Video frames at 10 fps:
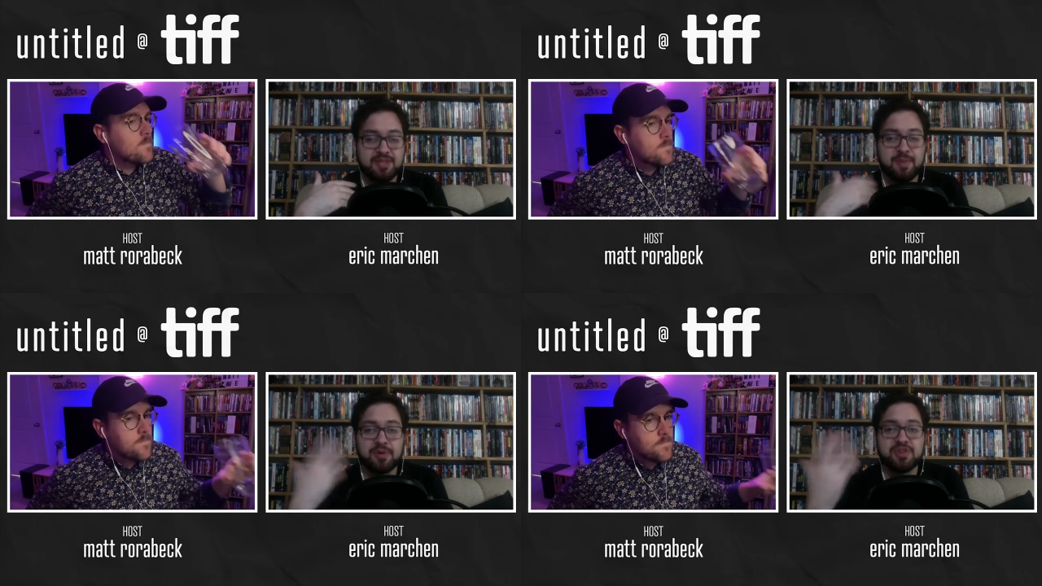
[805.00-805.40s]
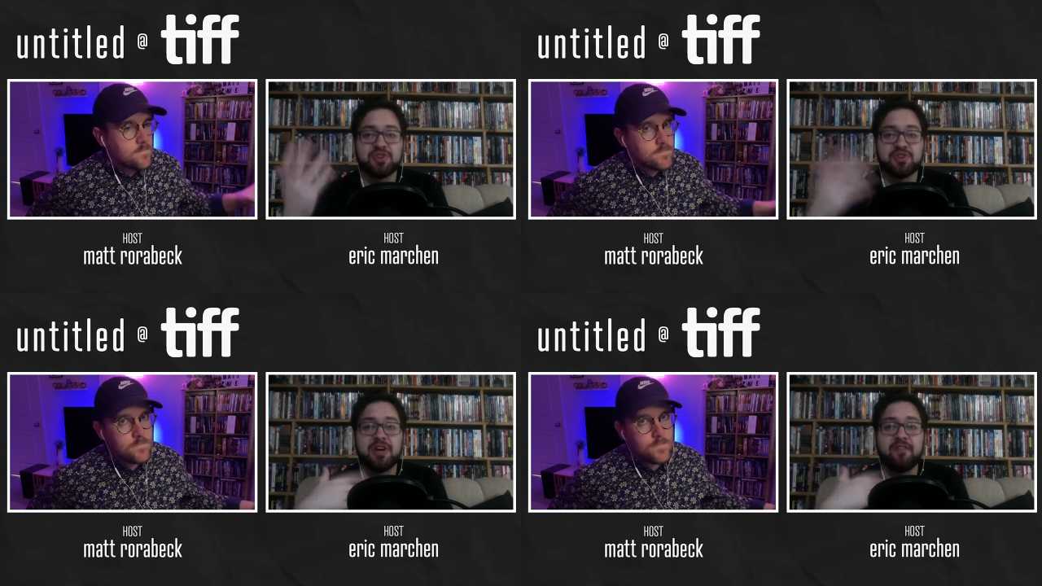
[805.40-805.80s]

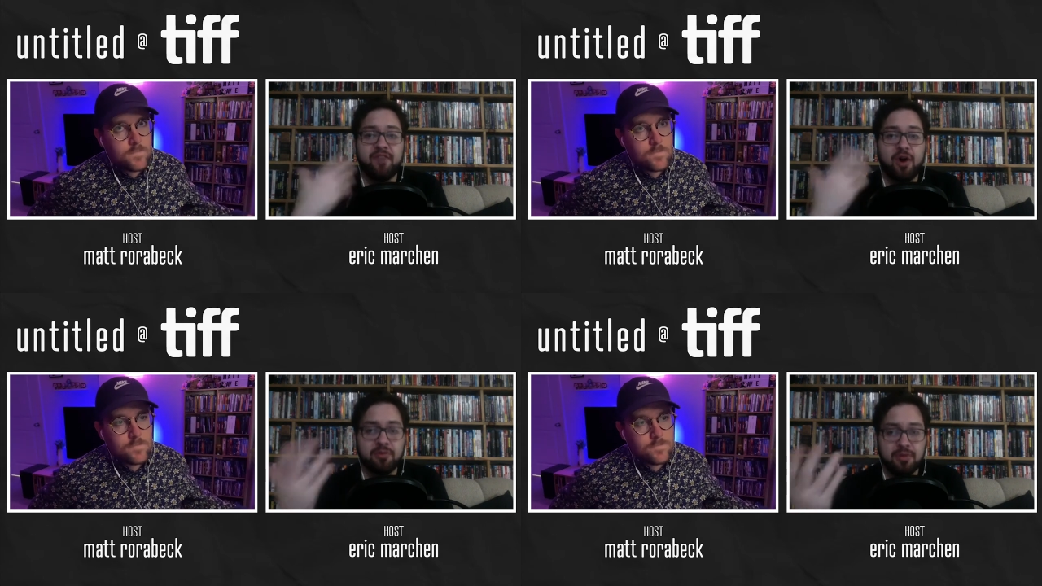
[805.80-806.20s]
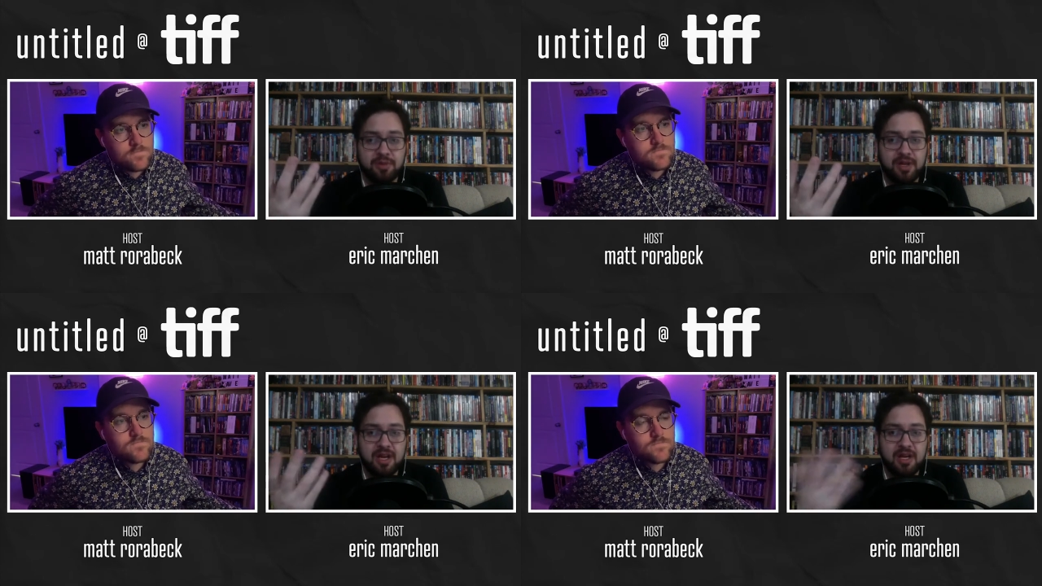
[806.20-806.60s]
Speaker 1: exposes herself
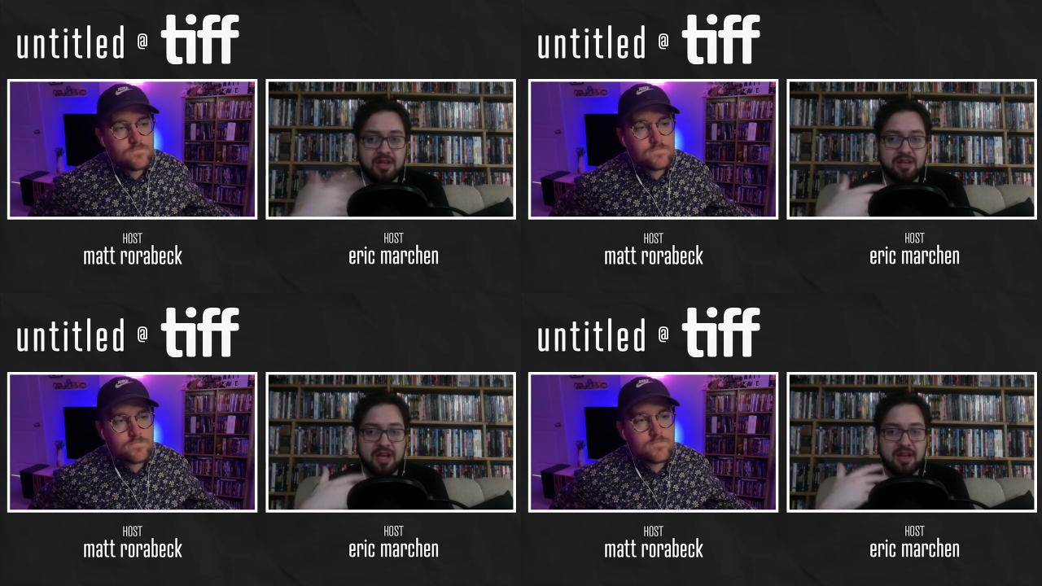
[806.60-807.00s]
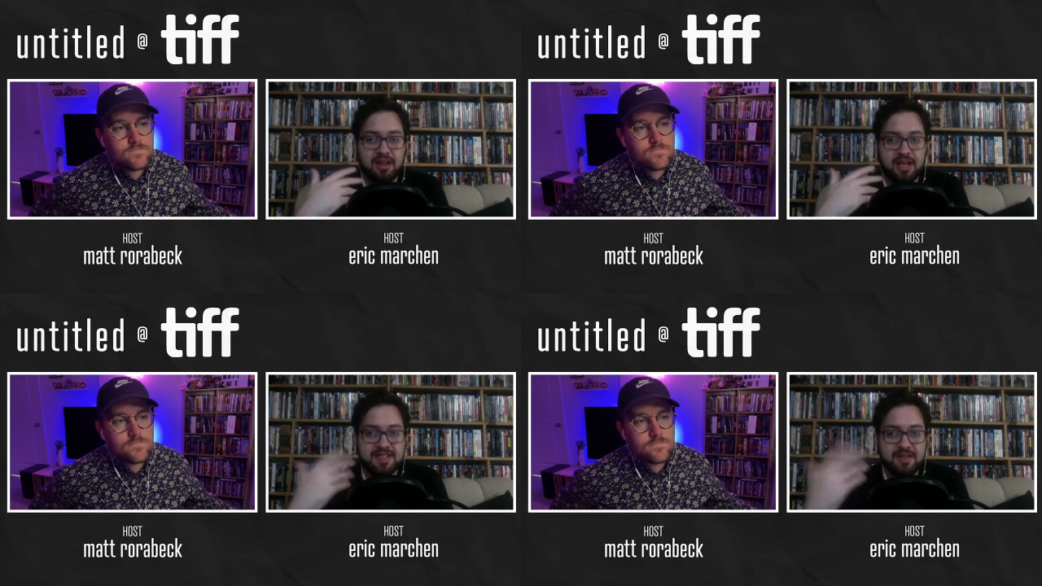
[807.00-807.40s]
vulnerably and
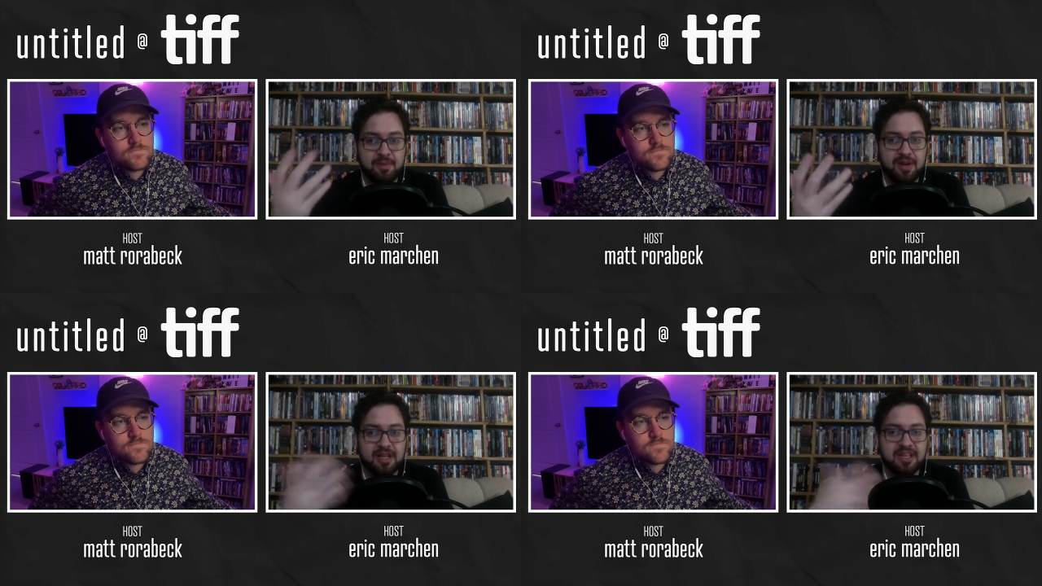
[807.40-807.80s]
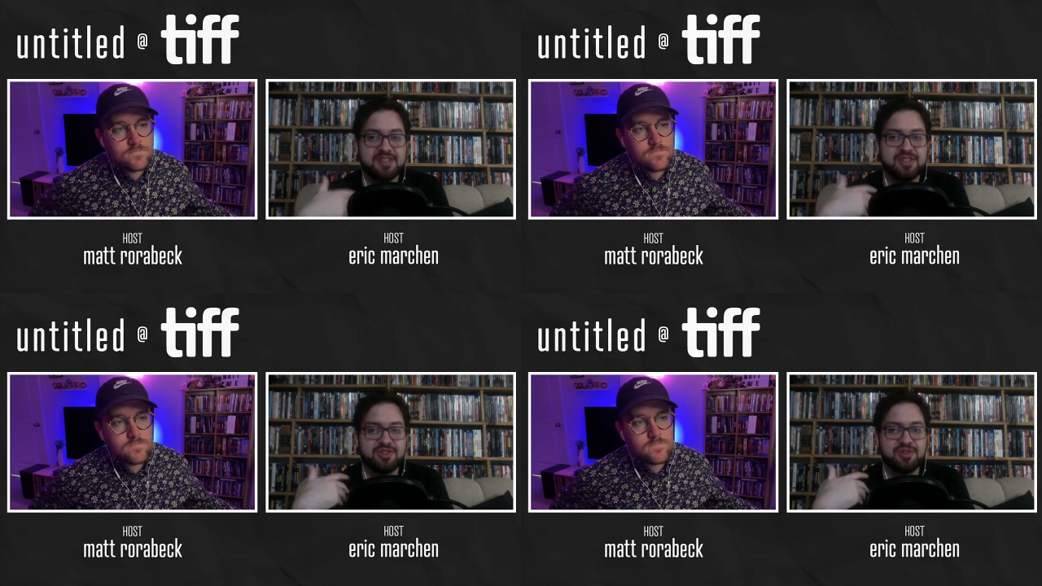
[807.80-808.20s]
and lets everybody
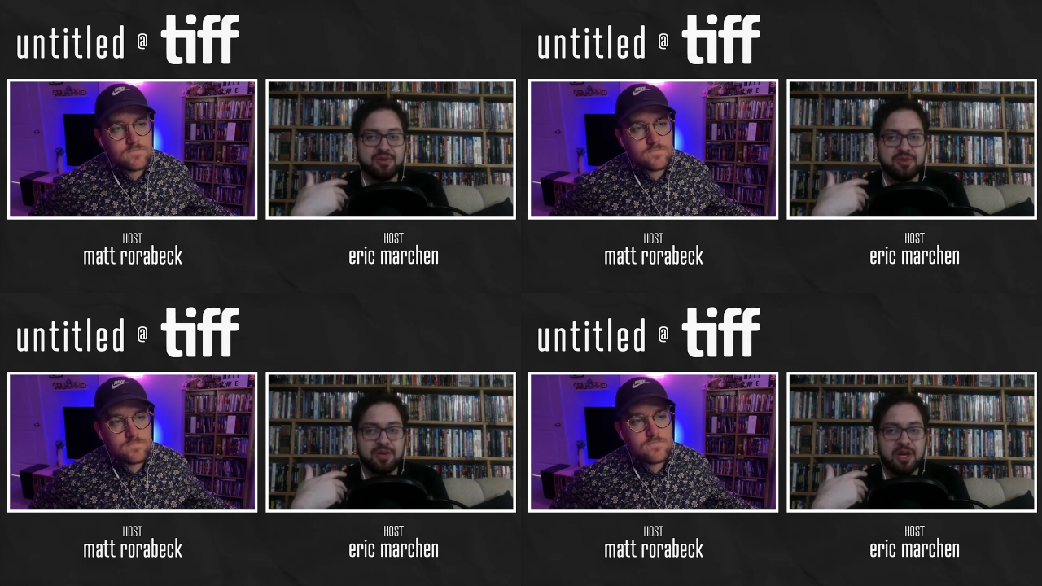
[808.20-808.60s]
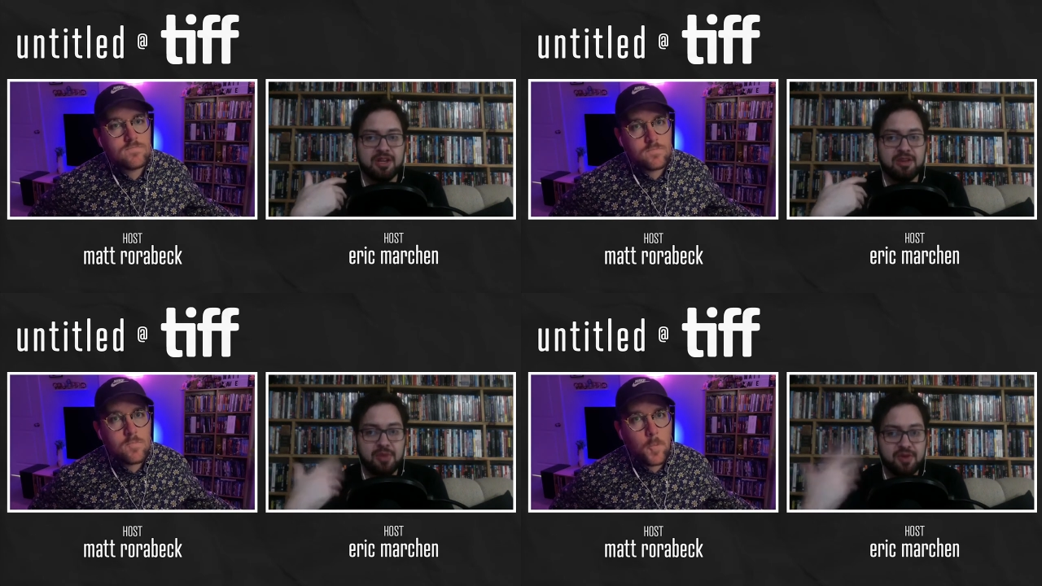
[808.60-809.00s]
listen to
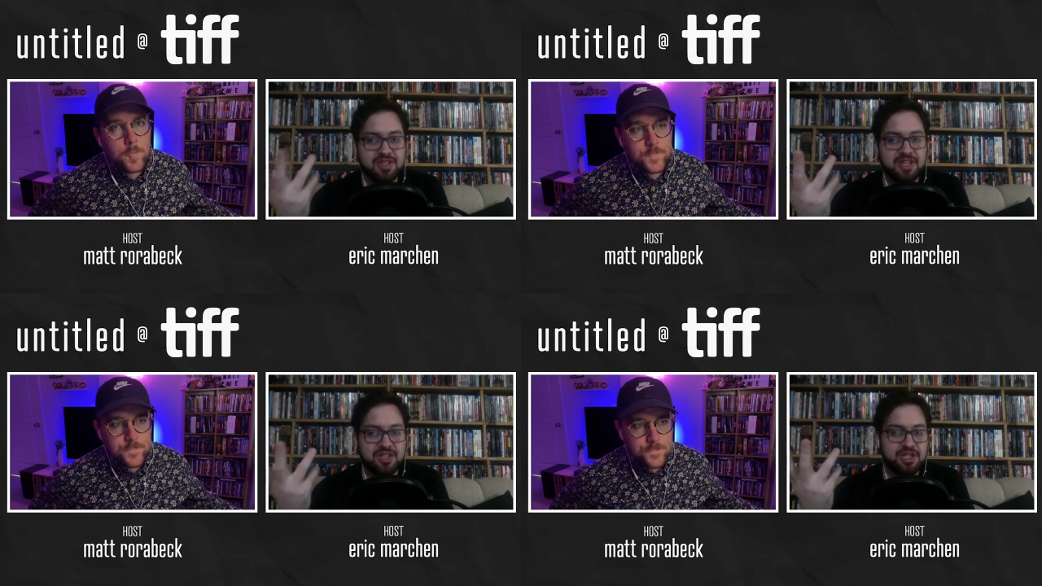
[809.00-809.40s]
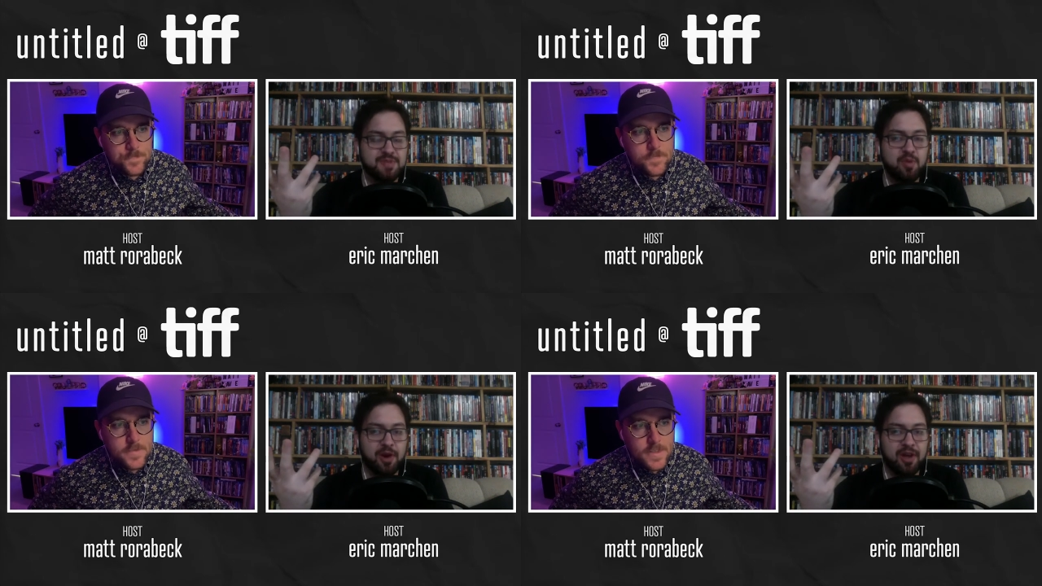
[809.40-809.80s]
the music that
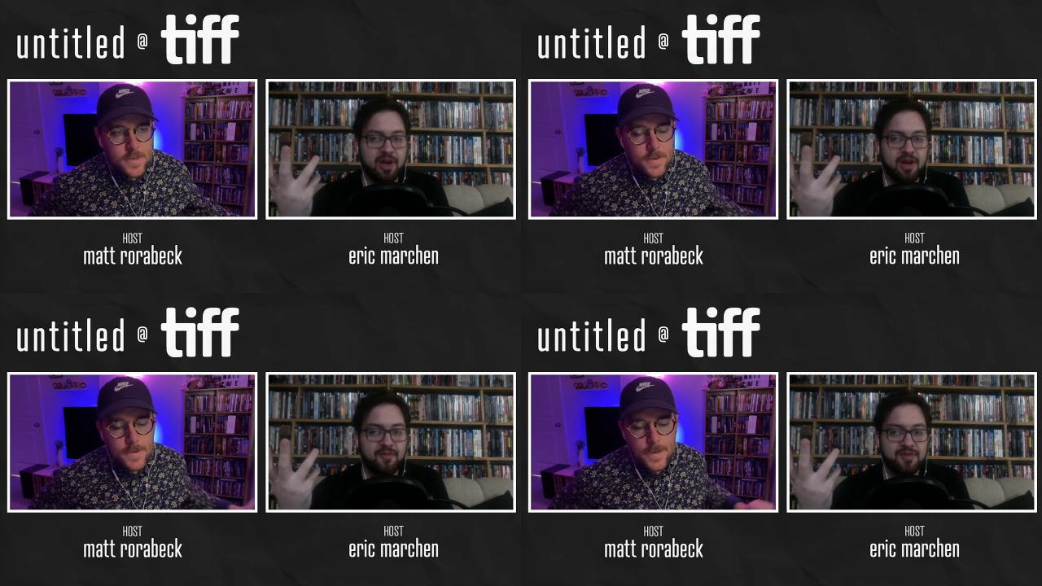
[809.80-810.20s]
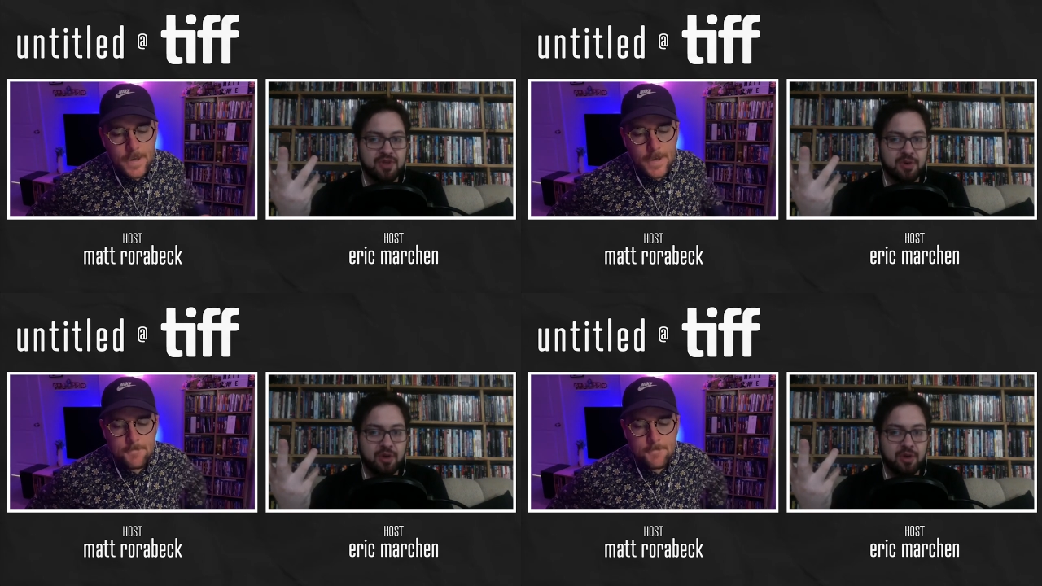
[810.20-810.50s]
she's been working yeah. on for